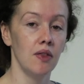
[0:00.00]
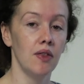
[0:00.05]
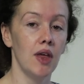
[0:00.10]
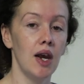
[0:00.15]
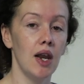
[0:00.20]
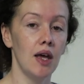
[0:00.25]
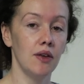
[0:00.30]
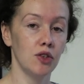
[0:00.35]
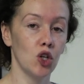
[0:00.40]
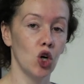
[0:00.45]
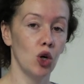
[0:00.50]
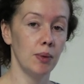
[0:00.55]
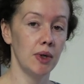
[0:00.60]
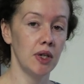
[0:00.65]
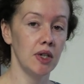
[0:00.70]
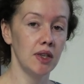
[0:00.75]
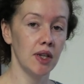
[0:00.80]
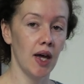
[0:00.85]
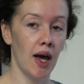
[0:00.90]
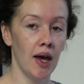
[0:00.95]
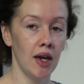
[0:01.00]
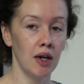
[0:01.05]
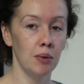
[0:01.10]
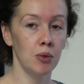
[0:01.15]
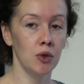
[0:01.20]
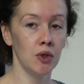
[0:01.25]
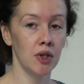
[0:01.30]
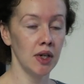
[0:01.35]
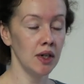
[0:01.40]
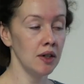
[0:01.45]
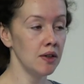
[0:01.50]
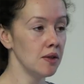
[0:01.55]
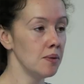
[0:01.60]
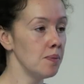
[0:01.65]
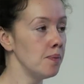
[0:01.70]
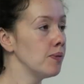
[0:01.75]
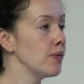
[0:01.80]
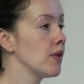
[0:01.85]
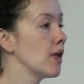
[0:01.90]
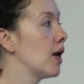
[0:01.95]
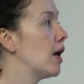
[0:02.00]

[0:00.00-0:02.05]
They're less common in the animal kingdom,